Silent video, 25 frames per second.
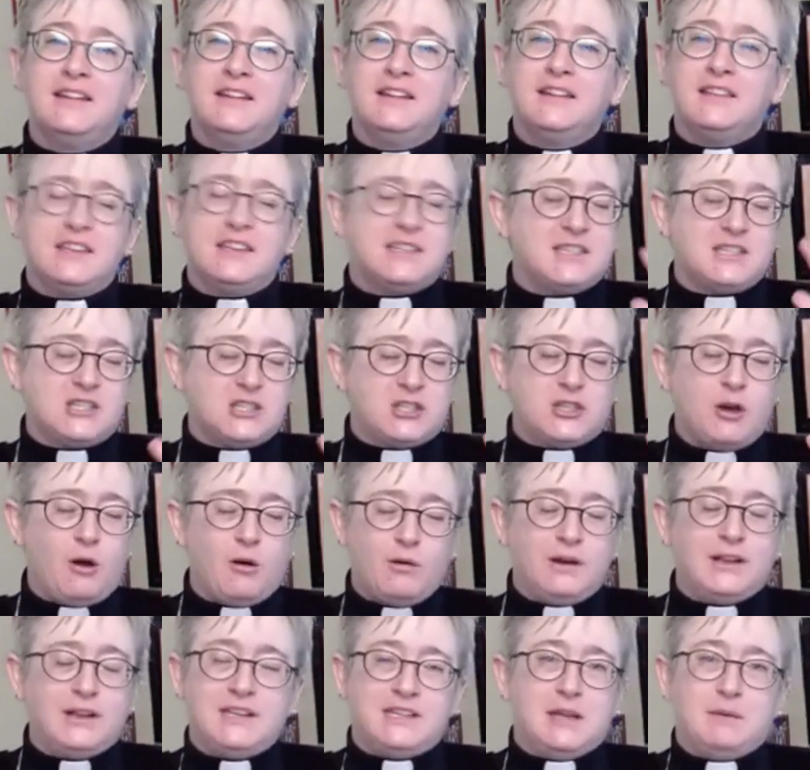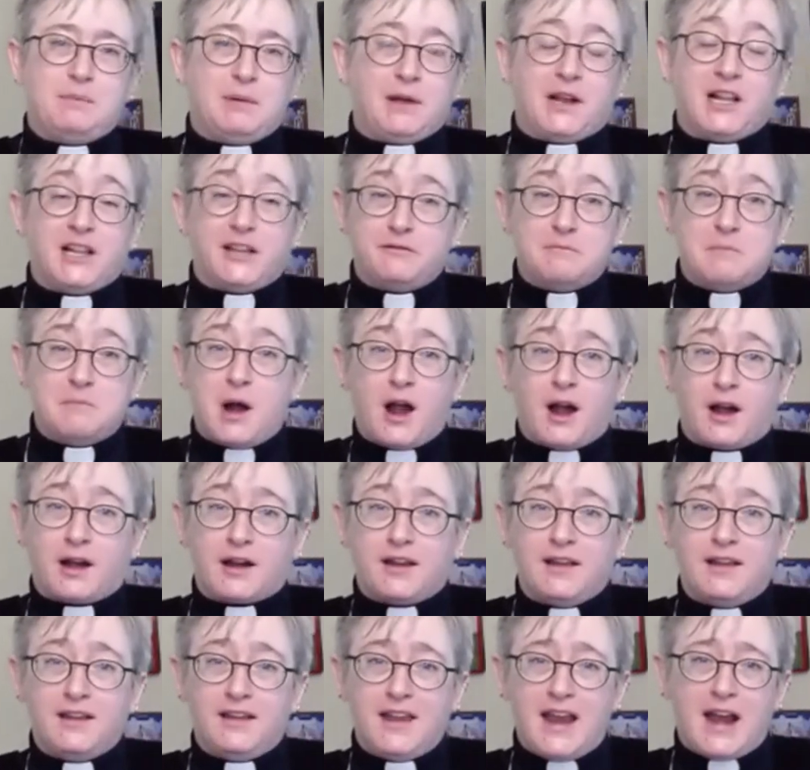This is totally typical of Mark.
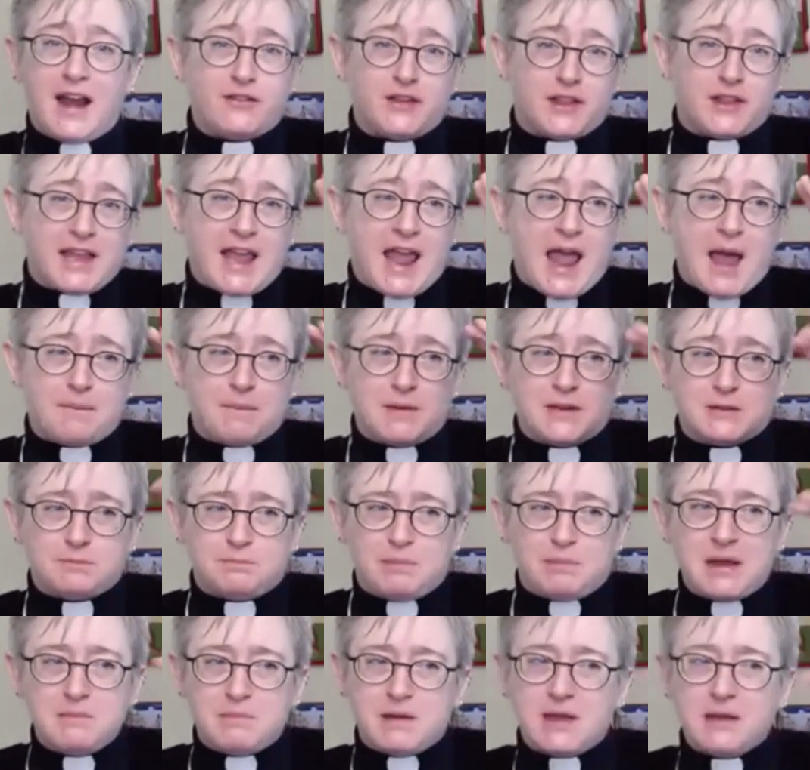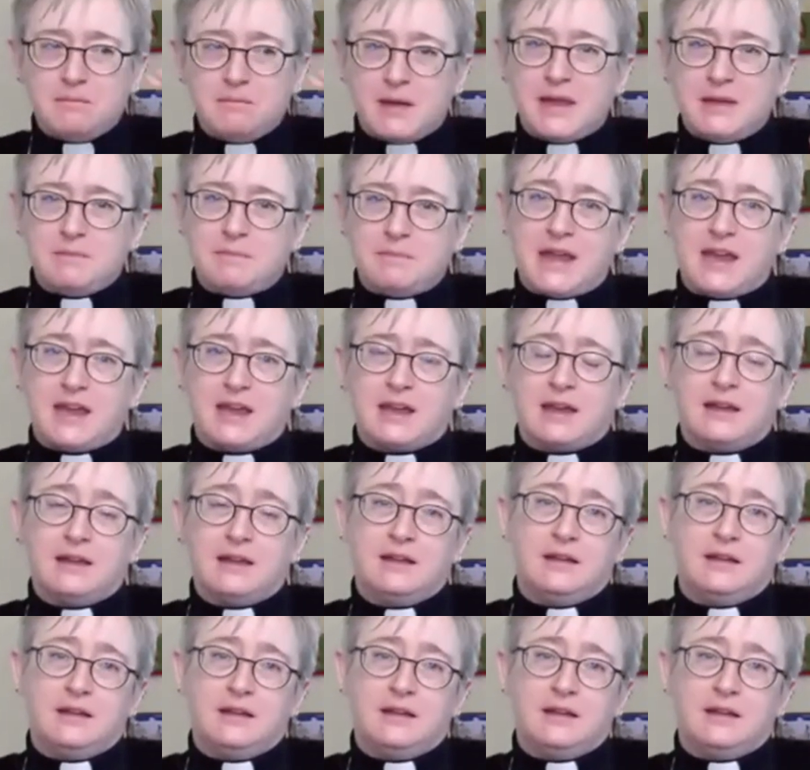Everything happens, bing, bing, bing, bing.